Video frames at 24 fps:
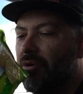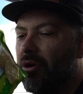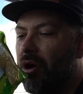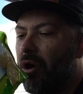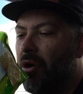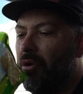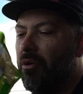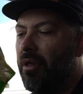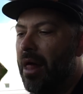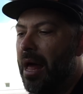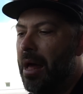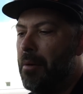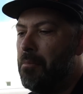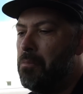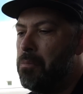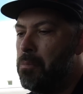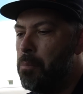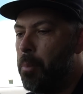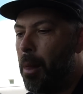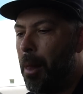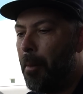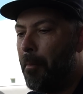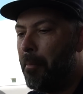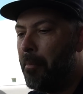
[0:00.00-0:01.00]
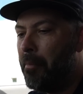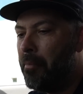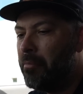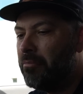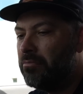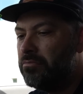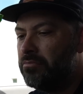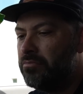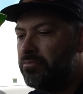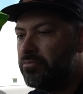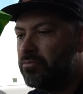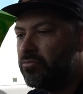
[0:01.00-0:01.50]
collab, but
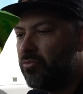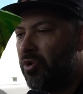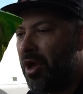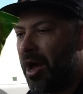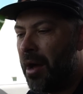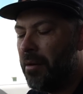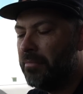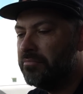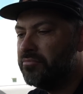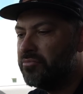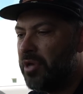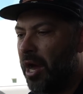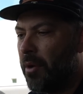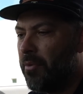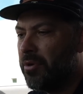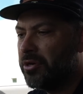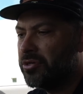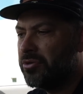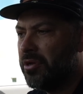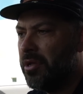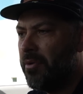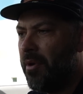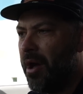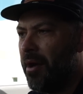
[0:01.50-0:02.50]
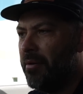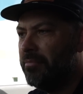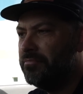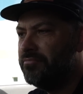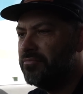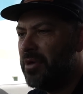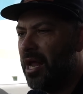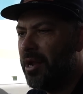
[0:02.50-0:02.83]
yeah, that works really well.